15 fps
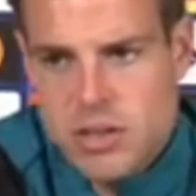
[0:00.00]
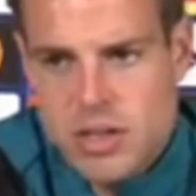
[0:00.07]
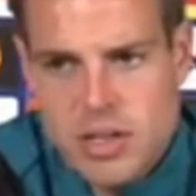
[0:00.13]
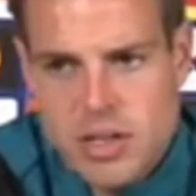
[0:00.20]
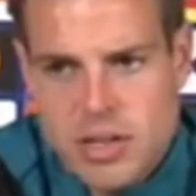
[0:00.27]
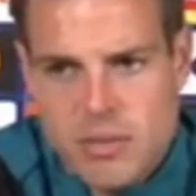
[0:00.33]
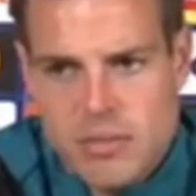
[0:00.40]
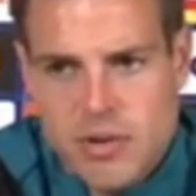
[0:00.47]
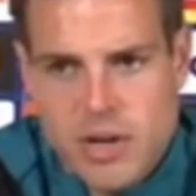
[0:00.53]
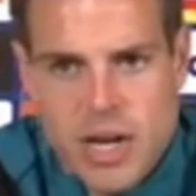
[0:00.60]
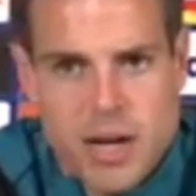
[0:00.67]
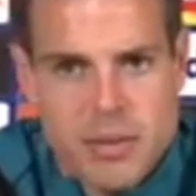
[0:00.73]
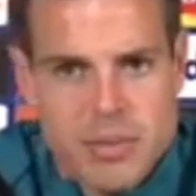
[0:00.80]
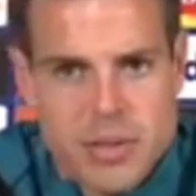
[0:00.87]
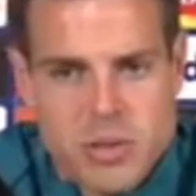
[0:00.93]
I'm very
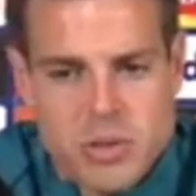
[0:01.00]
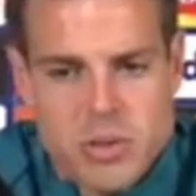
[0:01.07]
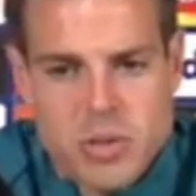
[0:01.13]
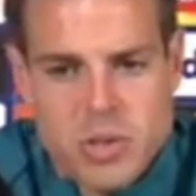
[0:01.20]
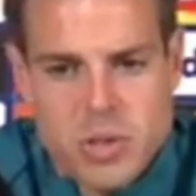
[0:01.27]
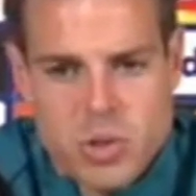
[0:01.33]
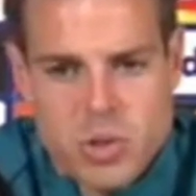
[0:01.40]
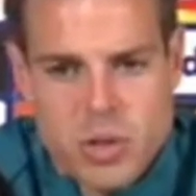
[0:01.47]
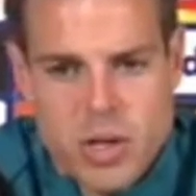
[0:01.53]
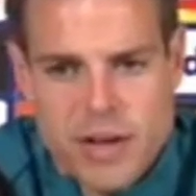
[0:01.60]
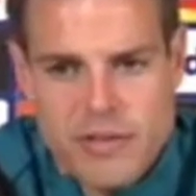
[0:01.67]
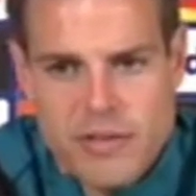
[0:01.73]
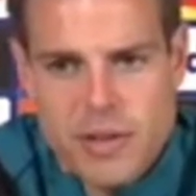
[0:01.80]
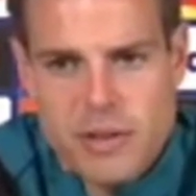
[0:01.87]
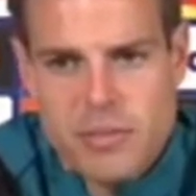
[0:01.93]
happy to
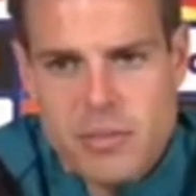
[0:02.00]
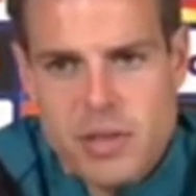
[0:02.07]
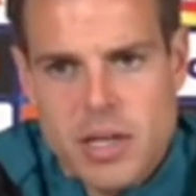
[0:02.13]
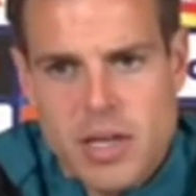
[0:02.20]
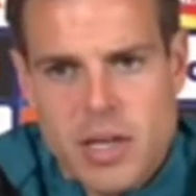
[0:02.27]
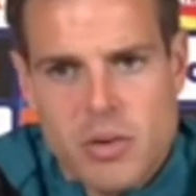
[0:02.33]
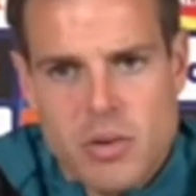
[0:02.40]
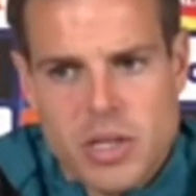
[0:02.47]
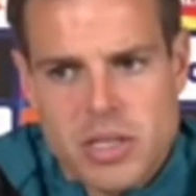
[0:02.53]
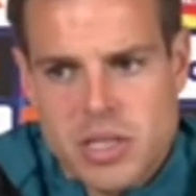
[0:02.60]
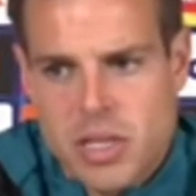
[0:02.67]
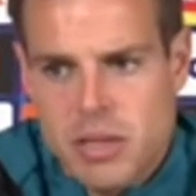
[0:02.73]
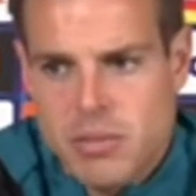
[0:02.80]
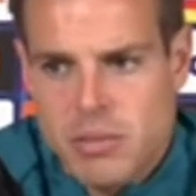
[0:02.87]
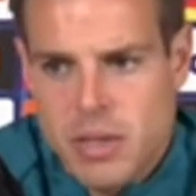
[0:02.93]
have him in our
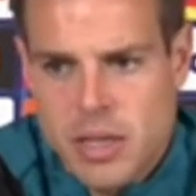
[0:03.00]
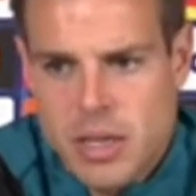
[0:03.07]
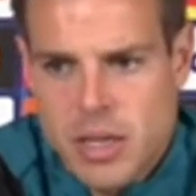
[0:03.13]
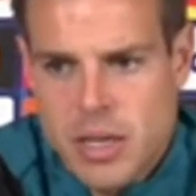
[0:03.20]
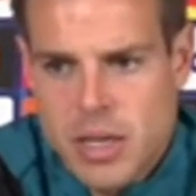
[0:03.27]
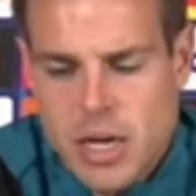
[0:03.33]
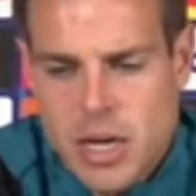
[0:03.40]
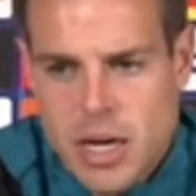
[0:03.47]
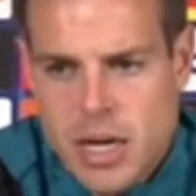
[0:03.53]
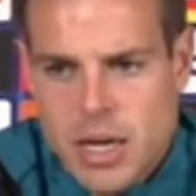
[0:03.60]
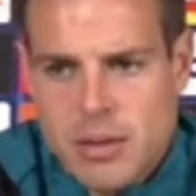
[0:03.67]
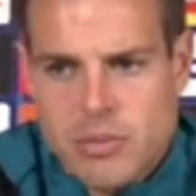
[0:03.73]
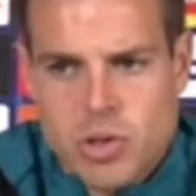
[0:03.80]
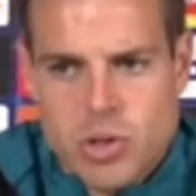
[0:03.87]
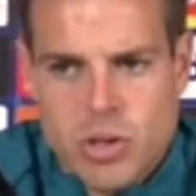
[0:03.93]
team,
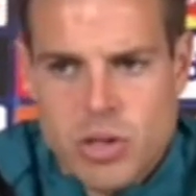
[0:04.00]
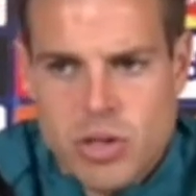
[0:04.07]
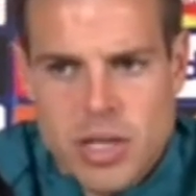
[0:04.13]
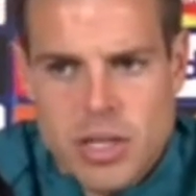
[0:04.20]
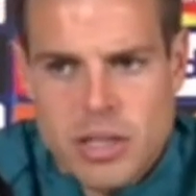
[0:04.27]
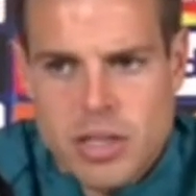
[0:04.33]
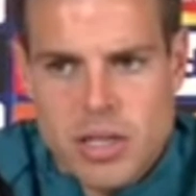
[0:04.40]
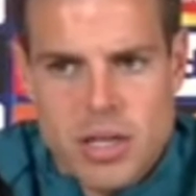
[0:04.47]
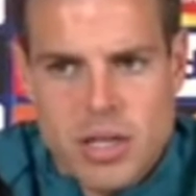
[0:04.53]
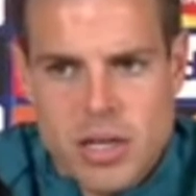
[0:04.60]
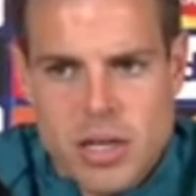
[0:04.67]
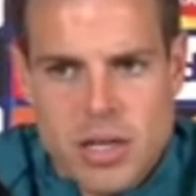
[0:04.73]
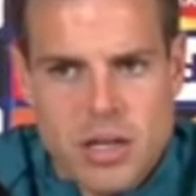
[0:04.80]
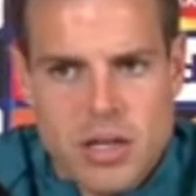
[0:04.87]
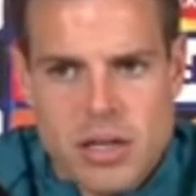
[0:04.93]
and I'm sure
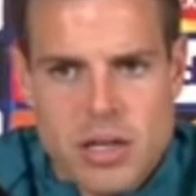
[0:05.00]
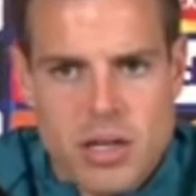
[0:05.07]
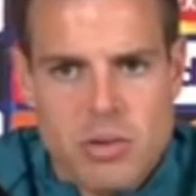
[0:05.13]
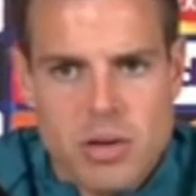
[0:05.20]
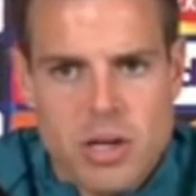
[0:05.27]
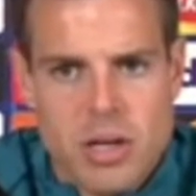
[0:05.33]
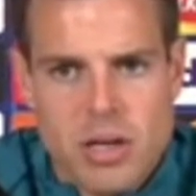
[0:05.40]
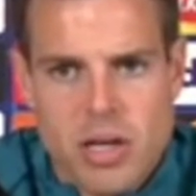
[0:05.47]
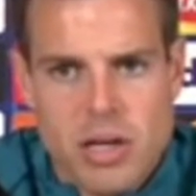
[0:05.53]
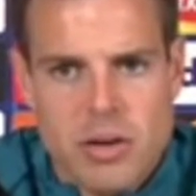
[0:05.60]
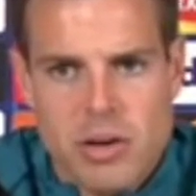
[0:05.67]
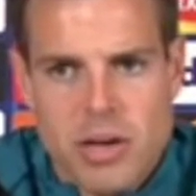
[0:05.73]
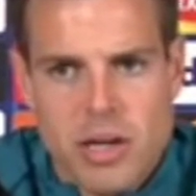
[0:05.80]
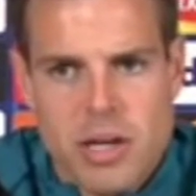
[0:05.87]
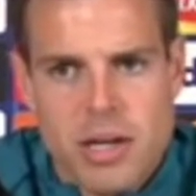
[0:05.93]
that he
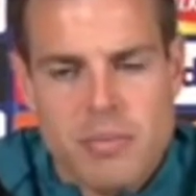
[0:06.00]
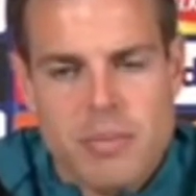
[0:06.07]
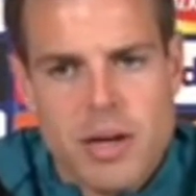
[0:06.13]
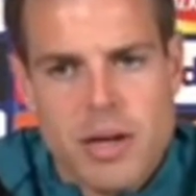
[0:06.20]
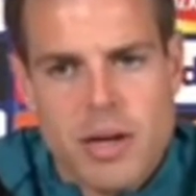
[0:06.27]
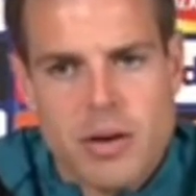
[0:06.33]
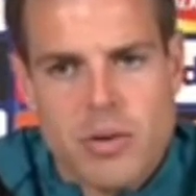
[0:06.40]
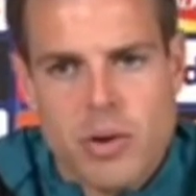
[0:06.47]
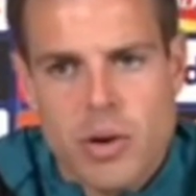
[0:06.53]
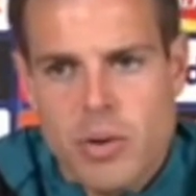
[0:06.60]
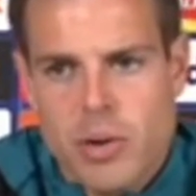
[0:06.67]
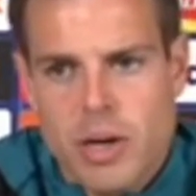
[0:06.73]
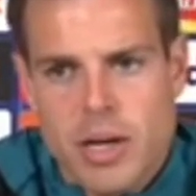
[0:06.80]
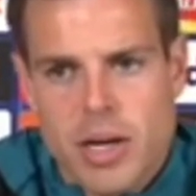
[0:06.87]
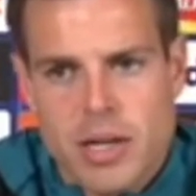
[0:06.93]
will keep
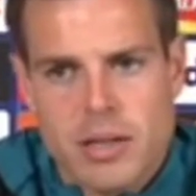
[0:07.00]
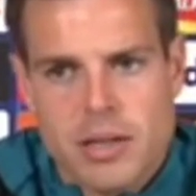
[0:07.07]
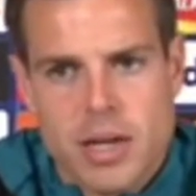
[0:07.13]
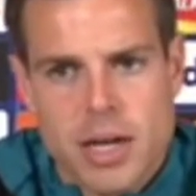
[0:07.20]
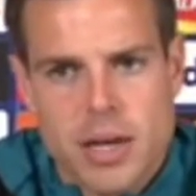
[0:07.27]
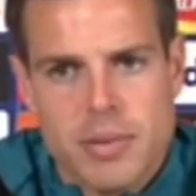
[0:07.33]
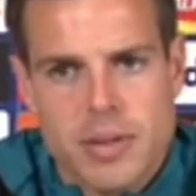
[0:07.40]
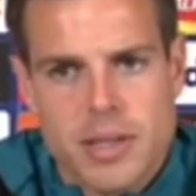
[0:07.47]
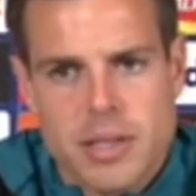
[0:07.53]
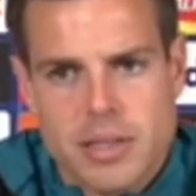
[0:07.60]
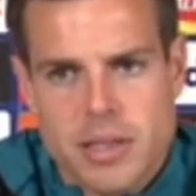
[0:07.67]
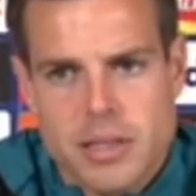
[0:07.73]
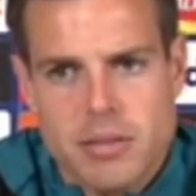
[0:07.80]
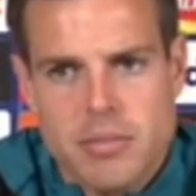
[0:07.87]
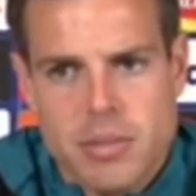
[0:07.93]
growing and helping the
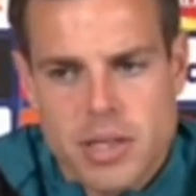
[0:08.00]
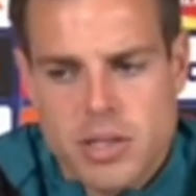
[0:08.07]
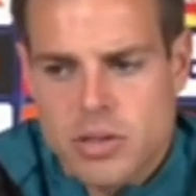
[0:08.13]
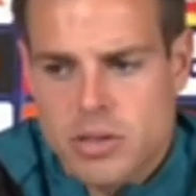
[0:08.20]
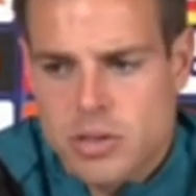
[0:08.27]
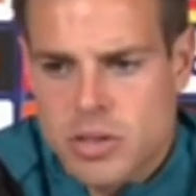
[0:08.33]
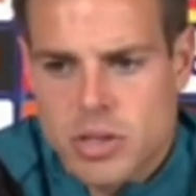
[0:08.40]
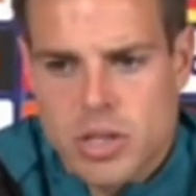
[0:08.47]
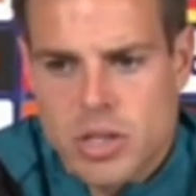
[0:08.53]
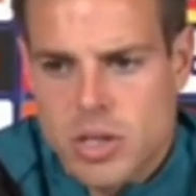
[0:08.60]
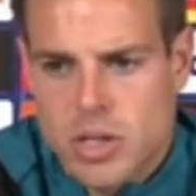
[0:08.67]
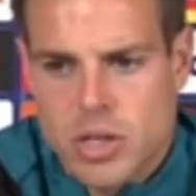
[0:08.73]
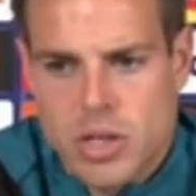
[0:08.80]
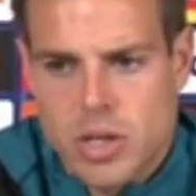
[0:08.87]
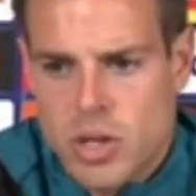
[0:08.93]
team, because
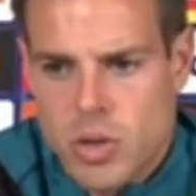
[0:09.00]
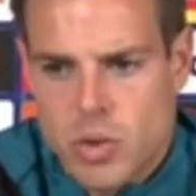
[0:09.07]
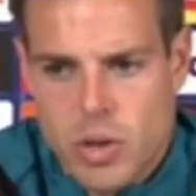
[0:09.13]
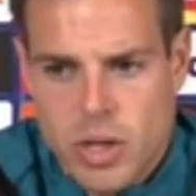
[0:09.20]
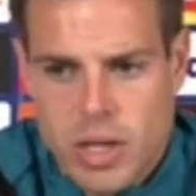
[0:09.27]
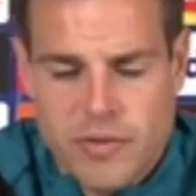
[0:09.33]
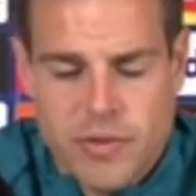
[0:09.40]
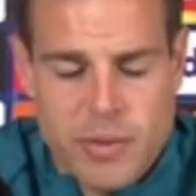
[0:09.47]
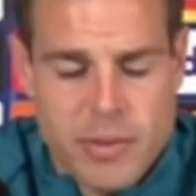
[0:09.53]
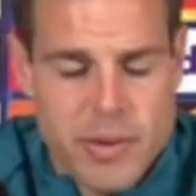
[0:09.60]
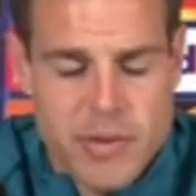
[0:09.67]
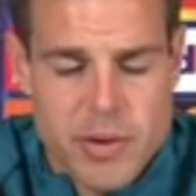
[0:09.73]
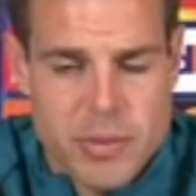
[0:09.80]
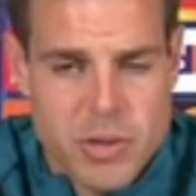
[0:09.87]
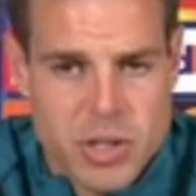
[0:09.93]
we need from
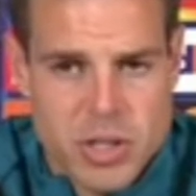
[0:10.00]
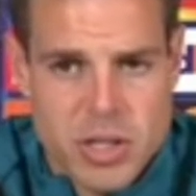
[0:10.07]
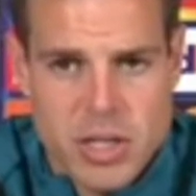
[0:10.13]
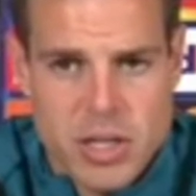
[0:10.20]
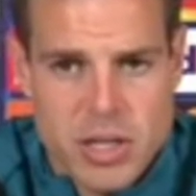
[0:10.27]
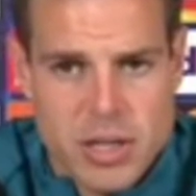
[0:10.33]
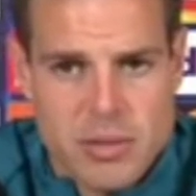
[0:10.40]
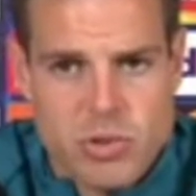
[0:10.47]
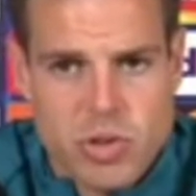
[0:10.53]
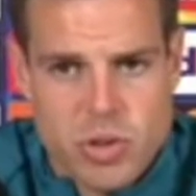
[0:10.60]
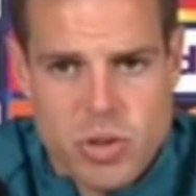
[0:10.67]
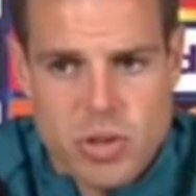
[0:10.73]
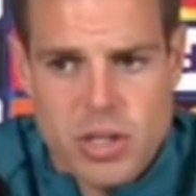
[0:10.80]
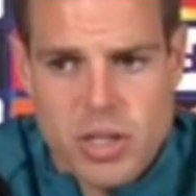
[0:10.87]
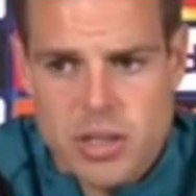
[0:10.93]
everybody. And I'm
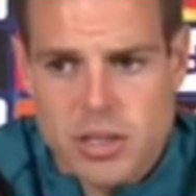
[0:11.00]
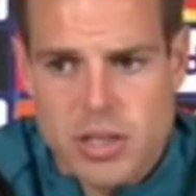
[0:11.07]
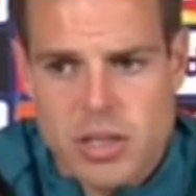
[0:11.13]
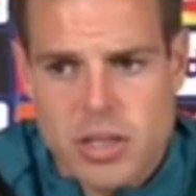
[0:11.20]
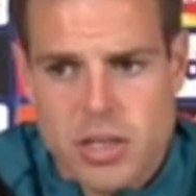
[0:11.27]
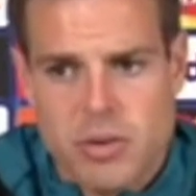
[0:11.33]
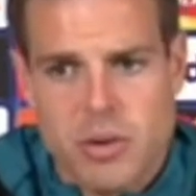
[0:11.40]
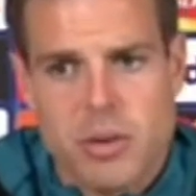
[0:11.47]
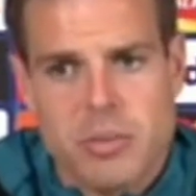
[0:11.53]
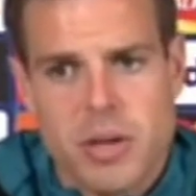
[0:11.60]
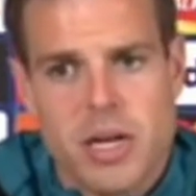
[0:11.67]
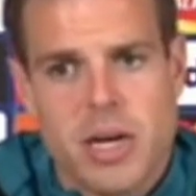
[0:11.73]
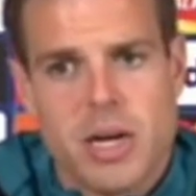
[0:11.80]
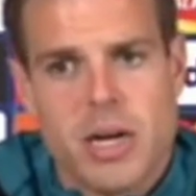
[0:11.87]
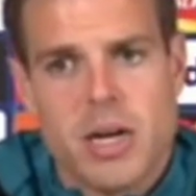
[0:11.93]
sure that he will
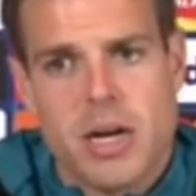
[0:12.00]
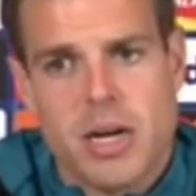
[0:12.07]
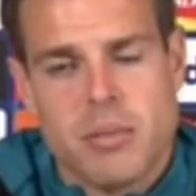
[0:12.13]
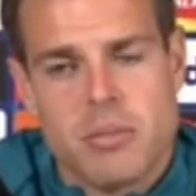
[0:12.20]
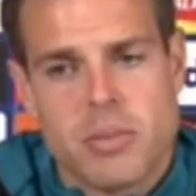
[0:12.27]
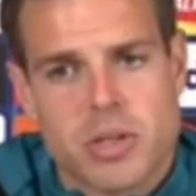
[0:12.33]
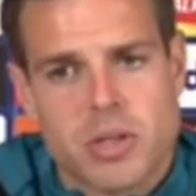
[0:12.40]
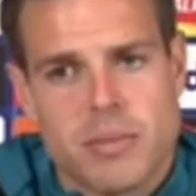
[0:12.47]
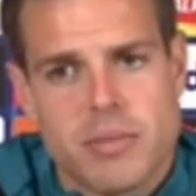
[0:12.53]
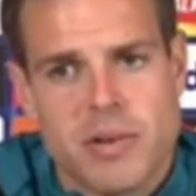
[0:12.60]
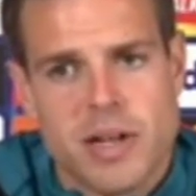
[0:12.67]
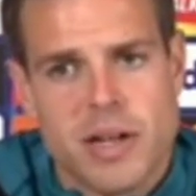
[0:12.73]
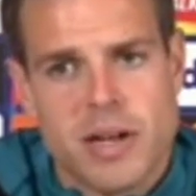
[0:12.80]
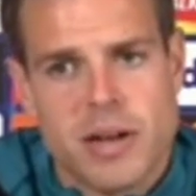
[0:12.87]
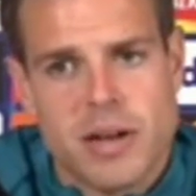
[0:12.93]
be an
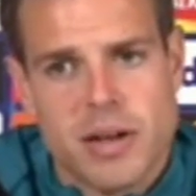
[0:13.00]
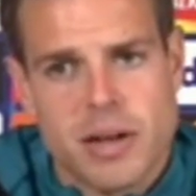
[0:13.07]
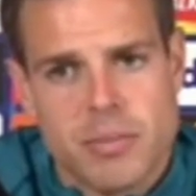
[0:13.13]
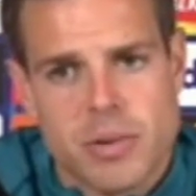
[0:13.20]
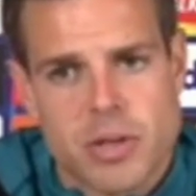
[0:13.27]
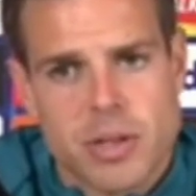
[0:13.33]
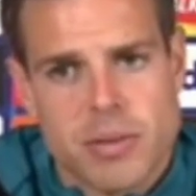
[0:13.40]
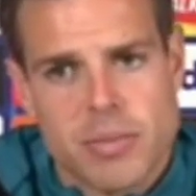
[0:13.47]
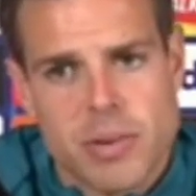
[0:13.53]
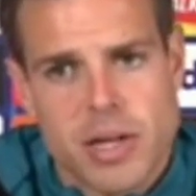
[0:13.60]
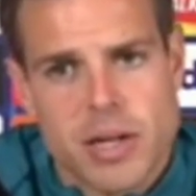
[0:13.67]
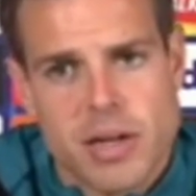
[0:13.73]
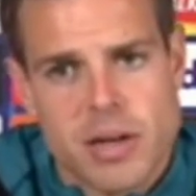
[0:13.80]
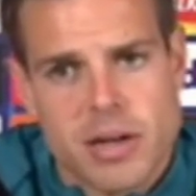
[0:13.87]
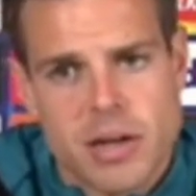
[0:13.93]
important
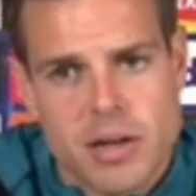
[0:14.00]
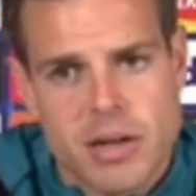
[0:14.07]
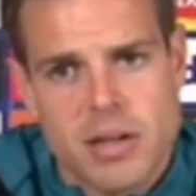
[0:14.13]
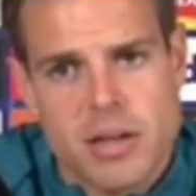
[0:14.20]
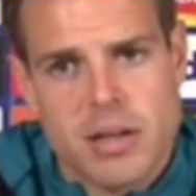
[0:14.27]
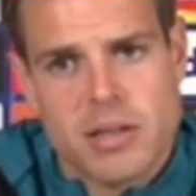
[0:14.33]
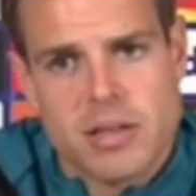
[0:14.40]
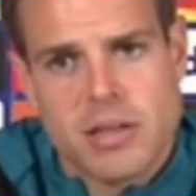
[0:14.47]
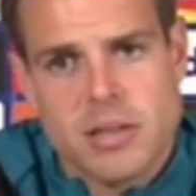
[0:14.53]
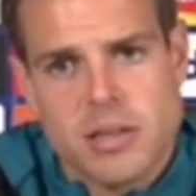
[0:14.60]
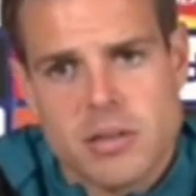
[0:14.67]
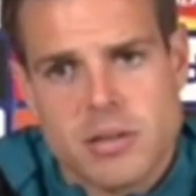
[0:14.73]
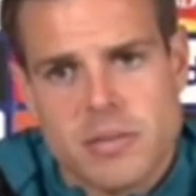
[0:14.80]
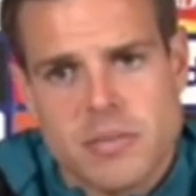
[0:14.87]
player in the season.